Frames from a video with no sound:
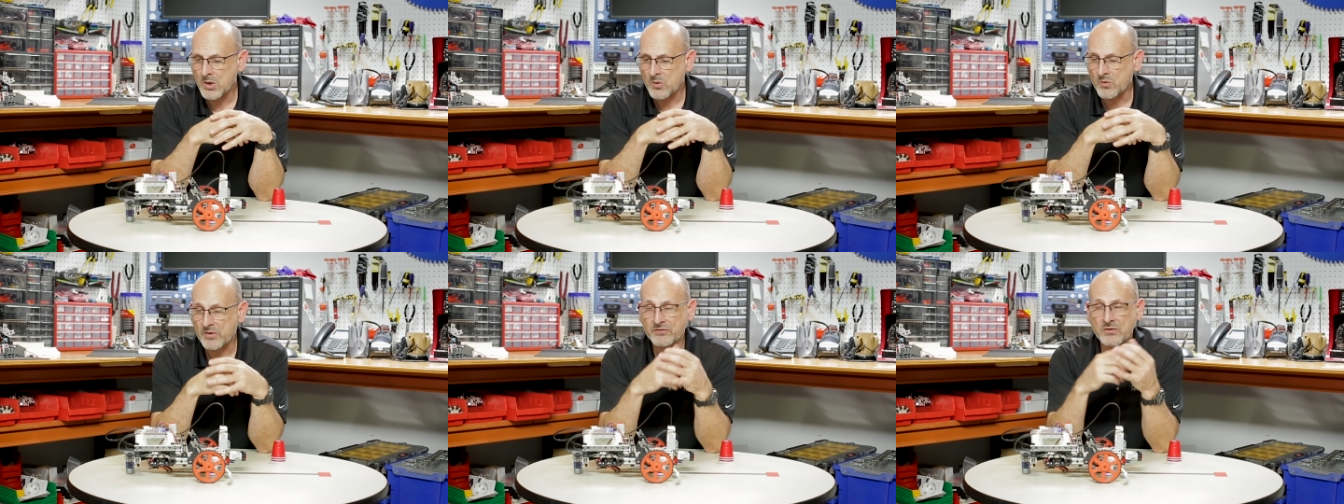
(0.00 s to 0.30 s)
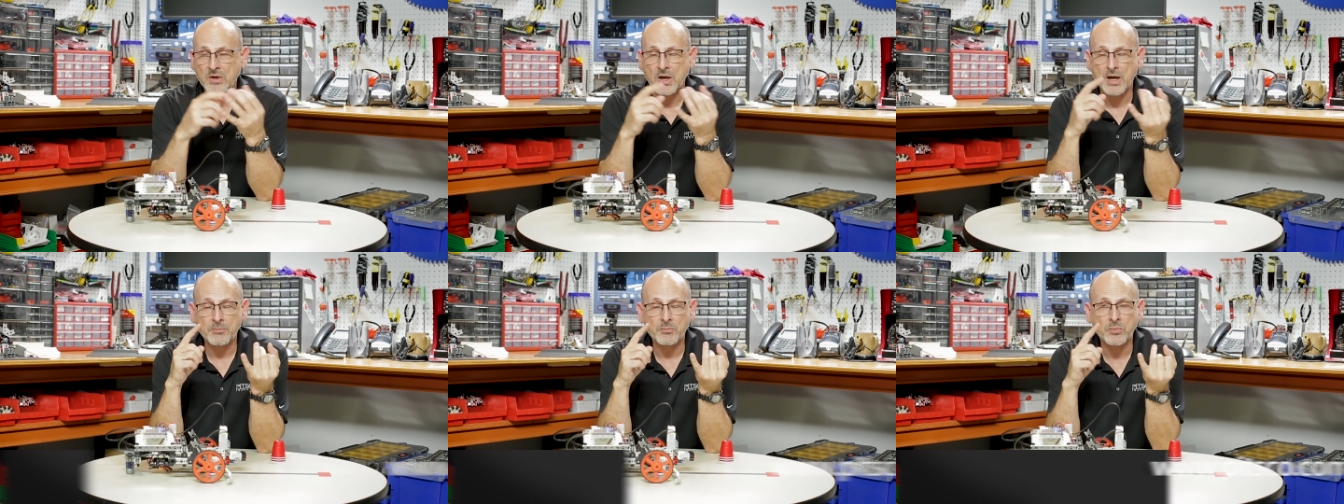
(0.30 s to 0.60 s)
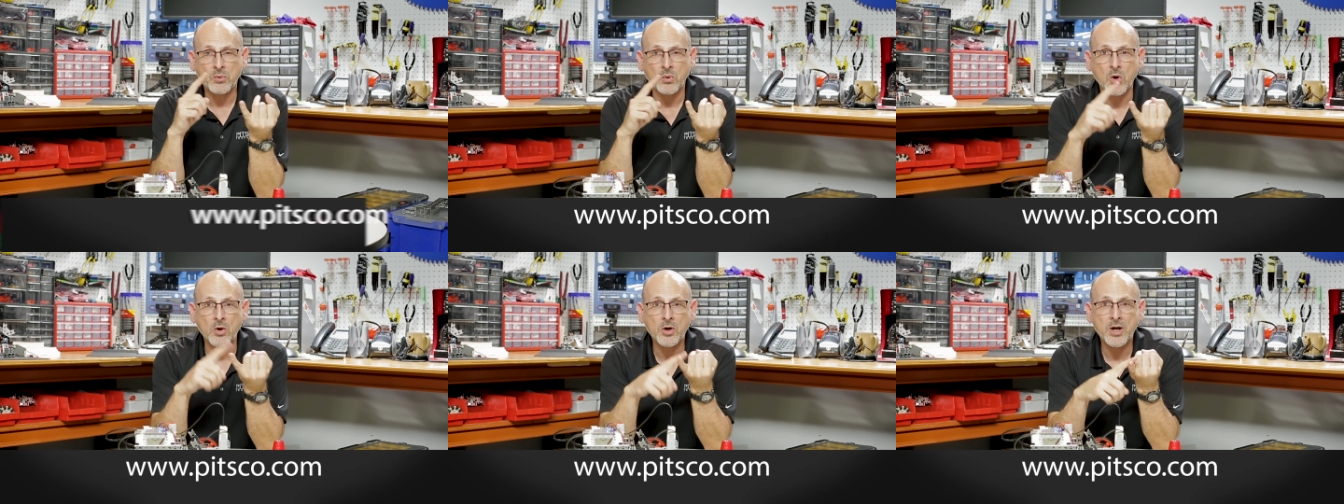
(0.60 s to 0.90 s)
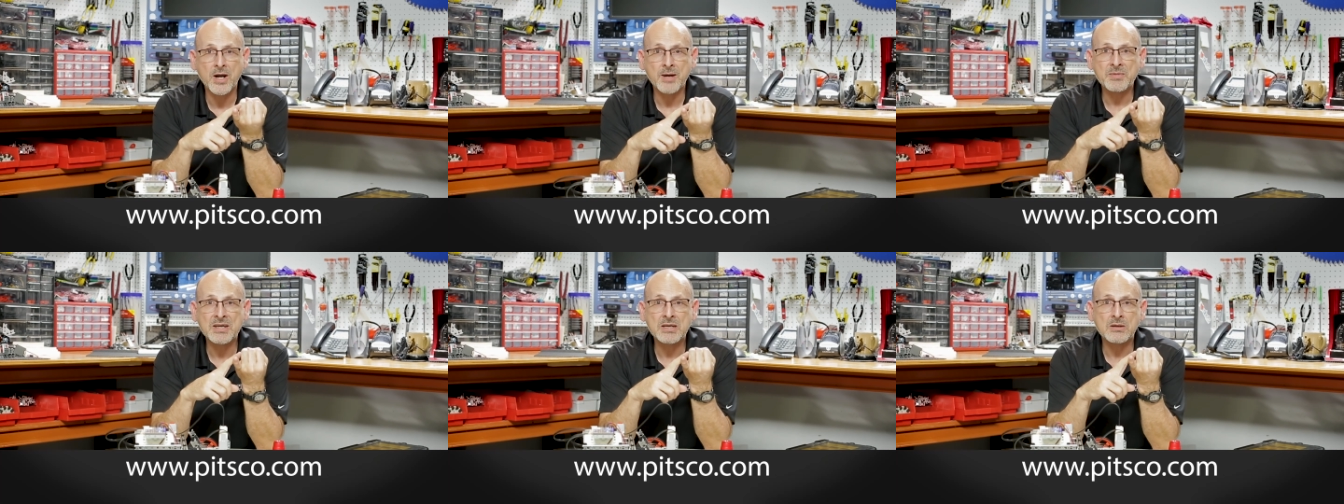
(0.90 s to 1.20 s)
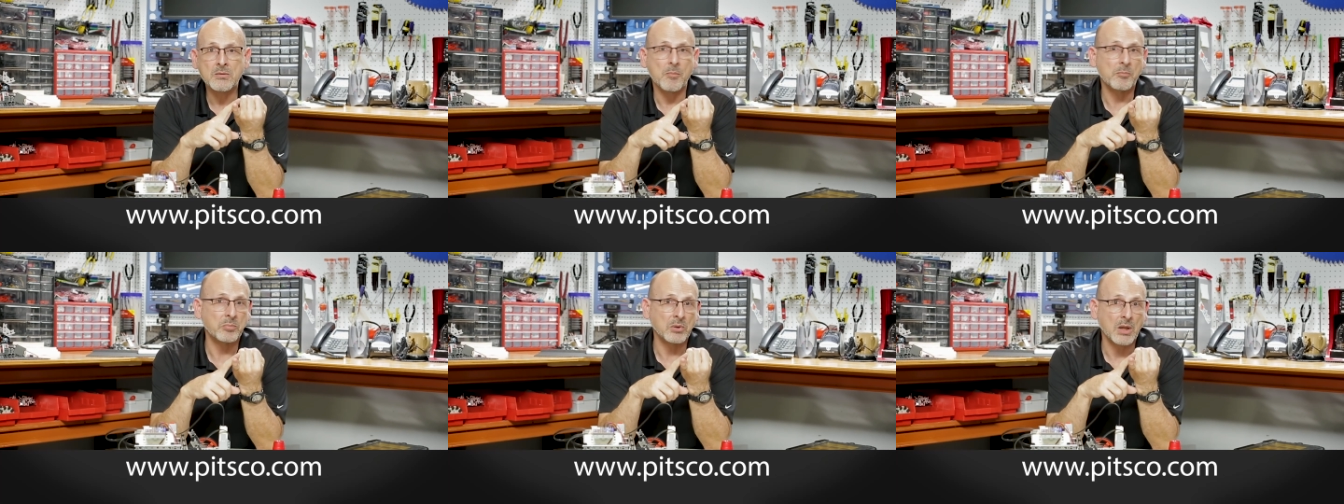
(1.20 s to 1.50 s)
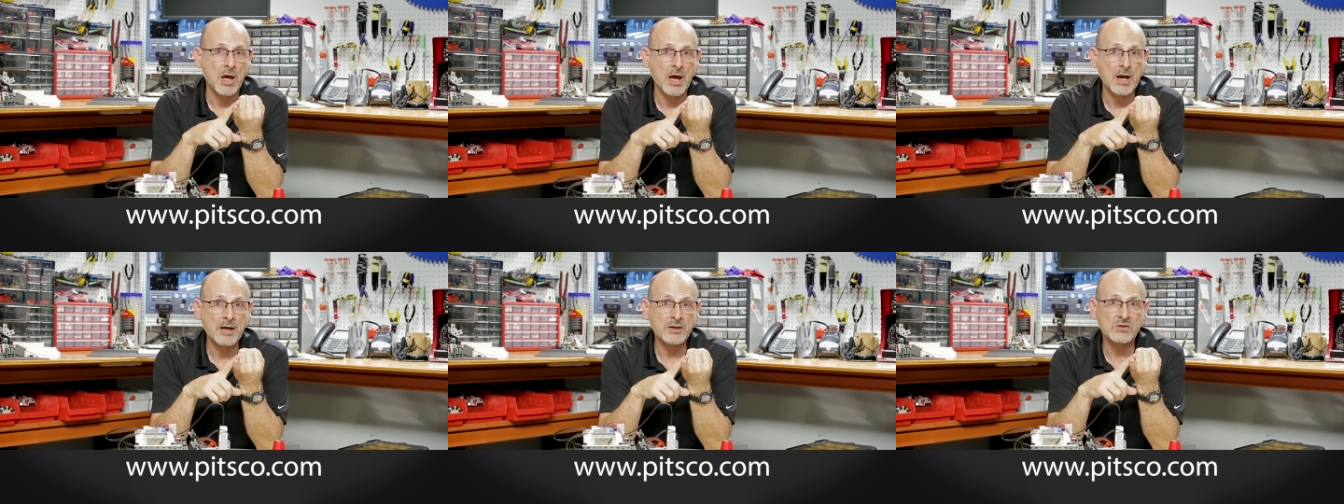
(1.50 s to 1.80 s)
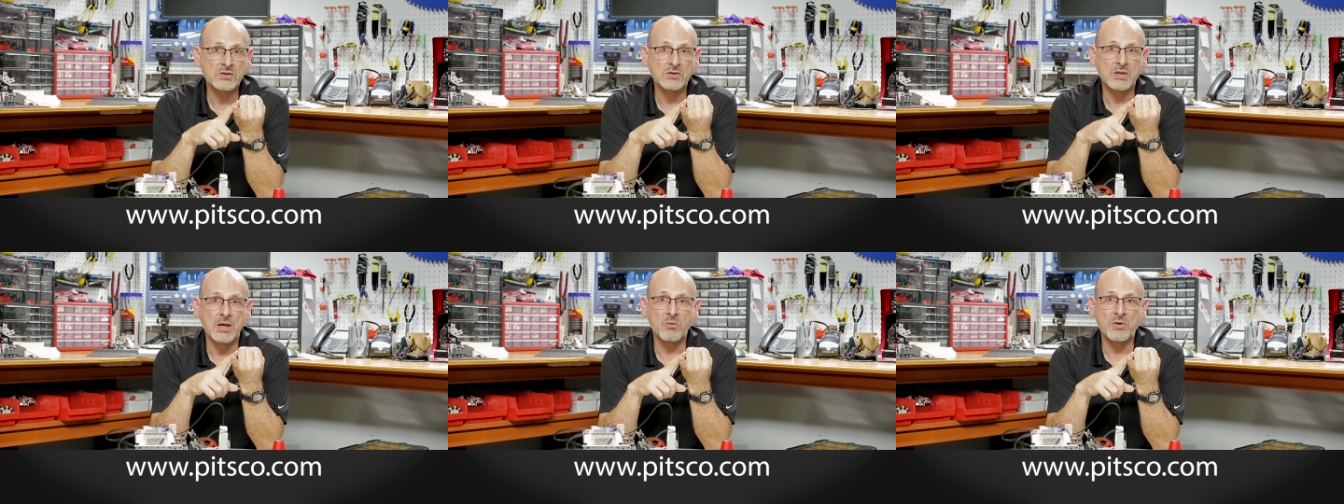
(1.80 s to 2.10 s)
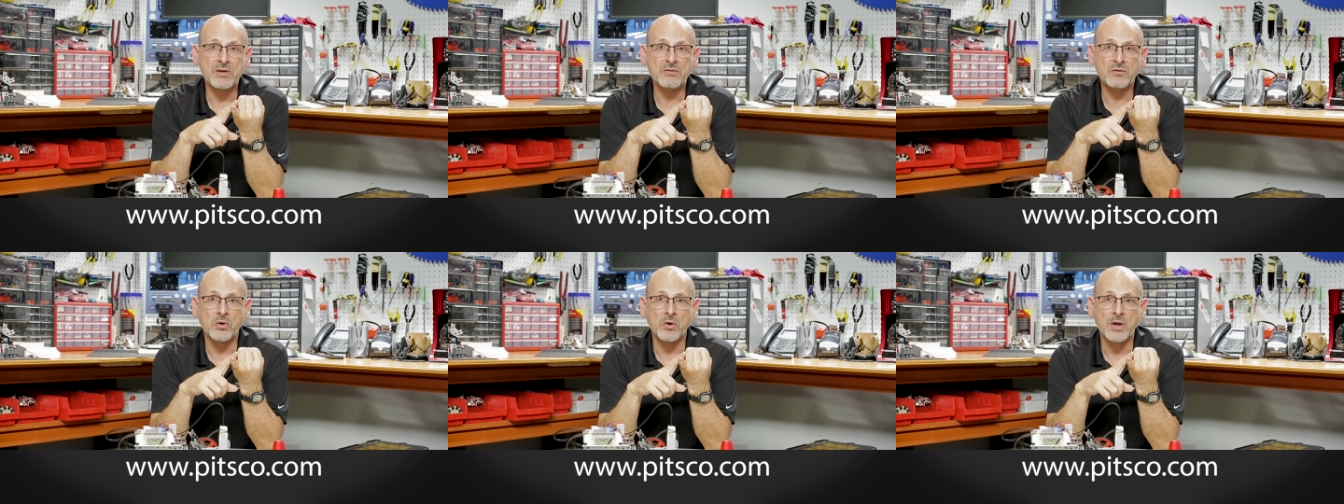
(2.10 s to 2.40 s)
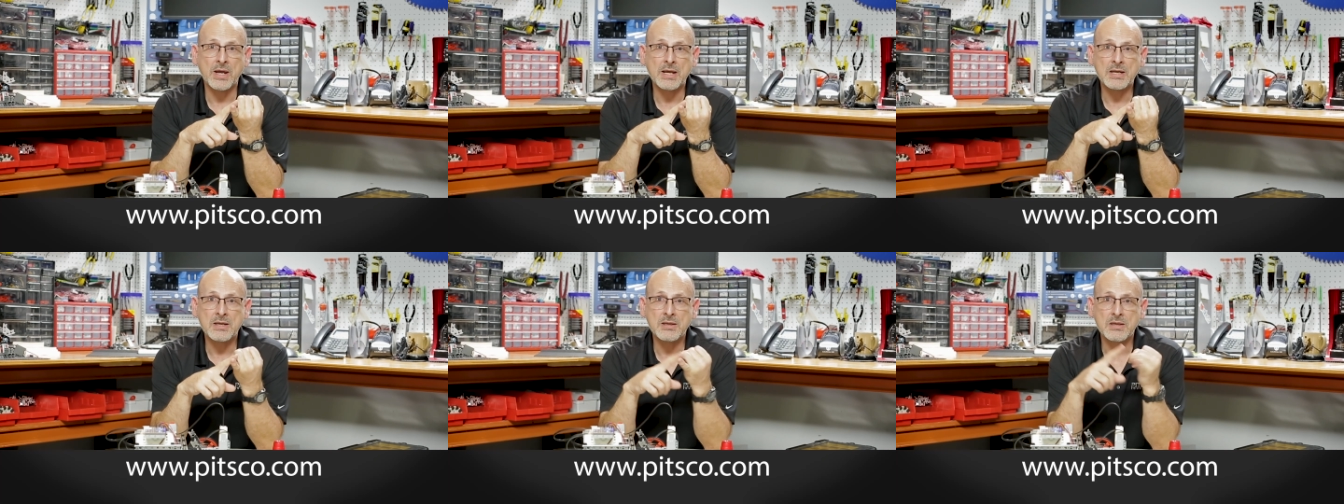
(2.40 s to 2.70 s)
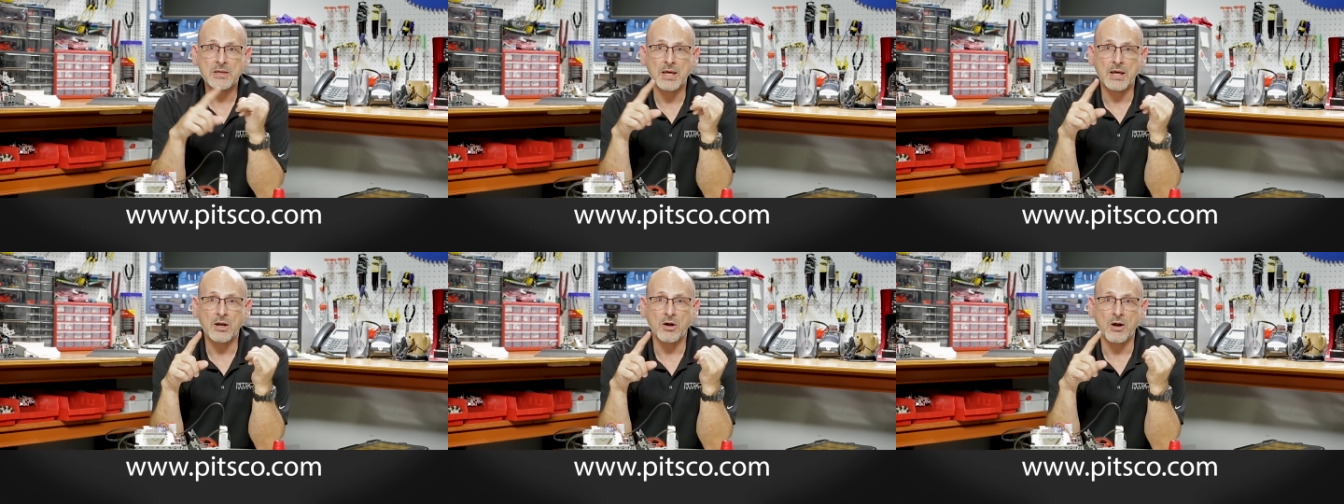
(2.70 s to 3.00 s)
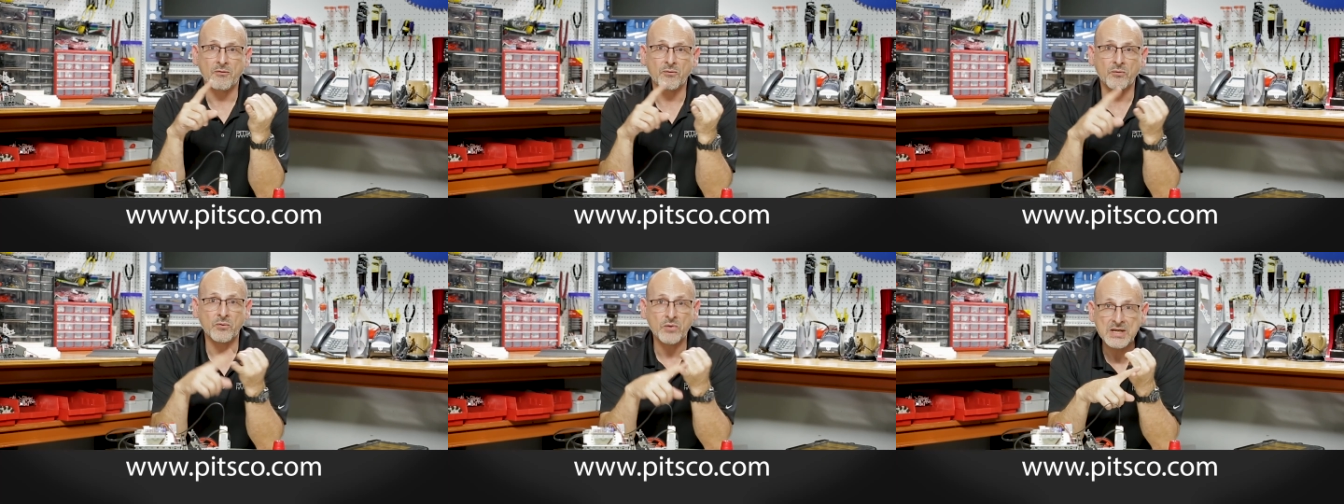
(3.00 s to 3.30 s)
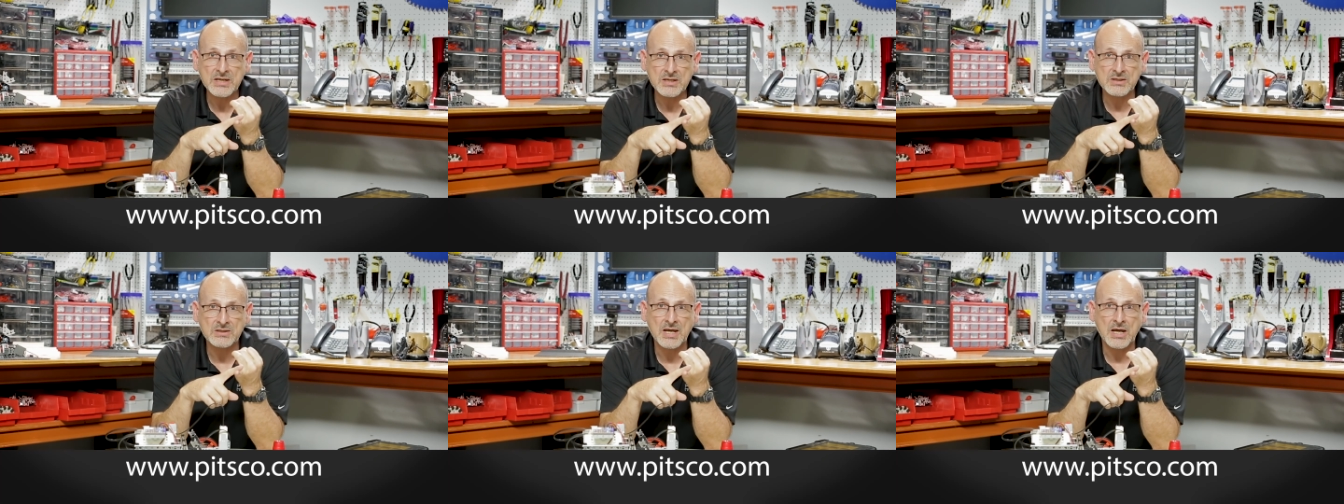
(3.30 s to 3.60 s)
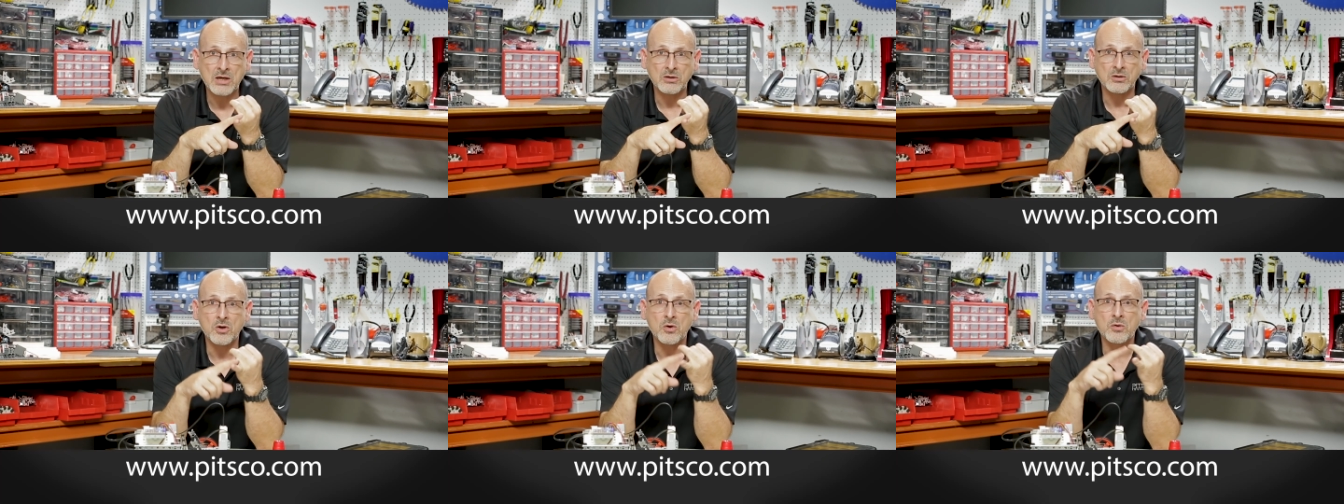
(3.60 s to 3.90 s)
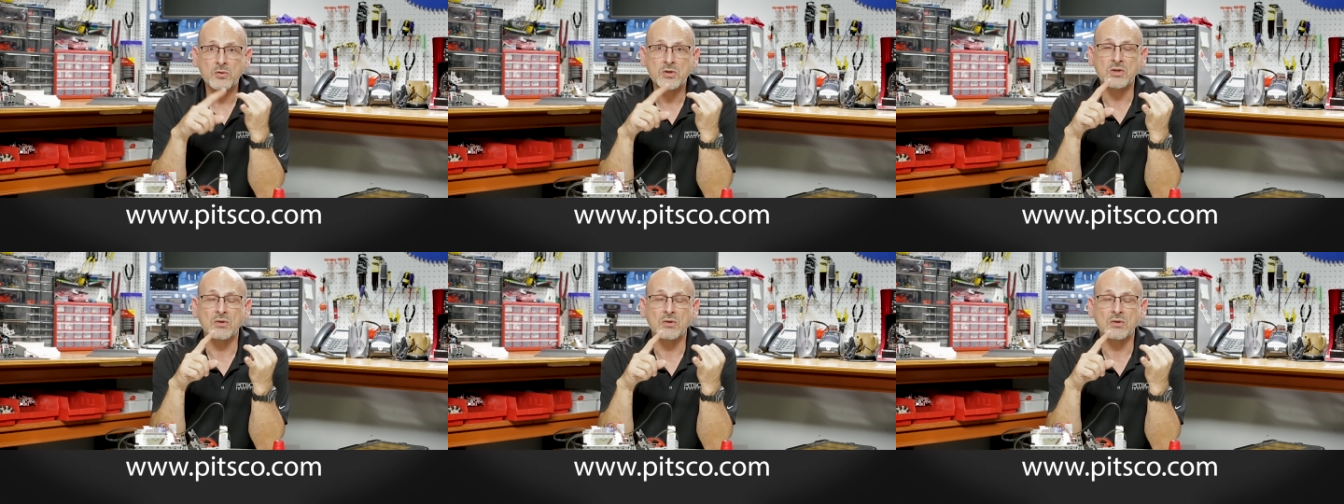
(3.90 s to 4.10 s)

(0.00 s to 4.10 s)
We've got programming blocks that we've created that are free to download.